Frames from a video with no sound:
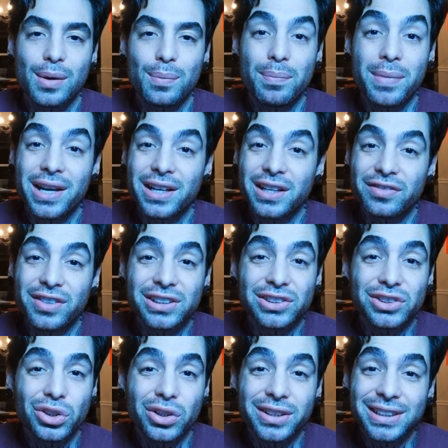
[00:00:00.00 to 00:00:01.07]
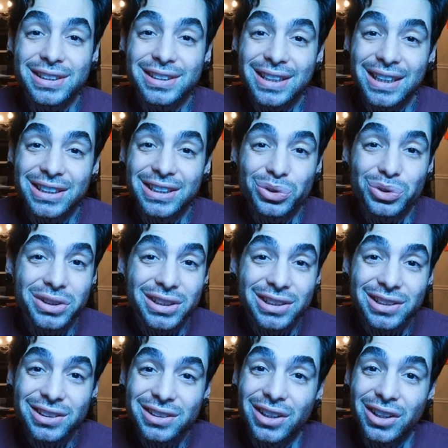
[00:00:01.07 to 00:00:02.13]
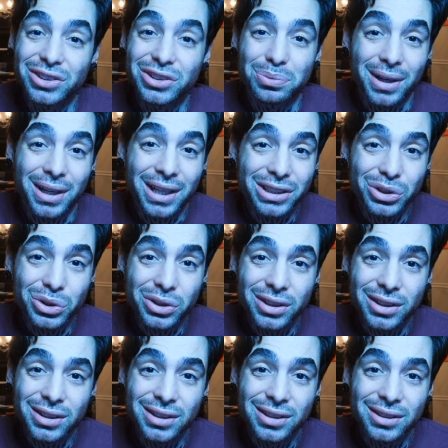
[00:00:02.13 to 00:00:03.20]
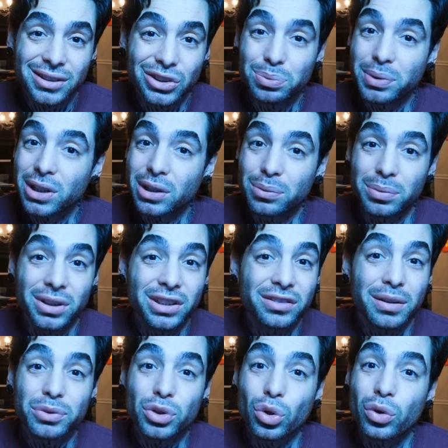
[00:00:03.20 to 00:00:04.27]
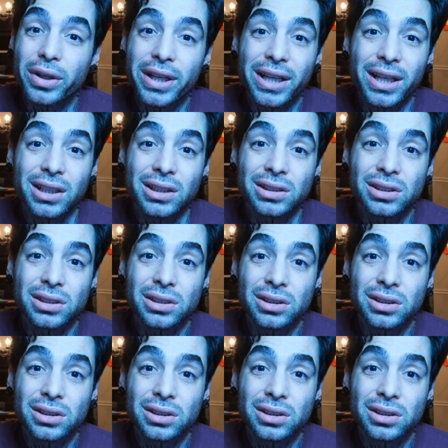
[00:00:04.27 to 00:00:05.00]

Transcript: Man, if I saw this guy doing this under my door, you better believe I'm throwing hands.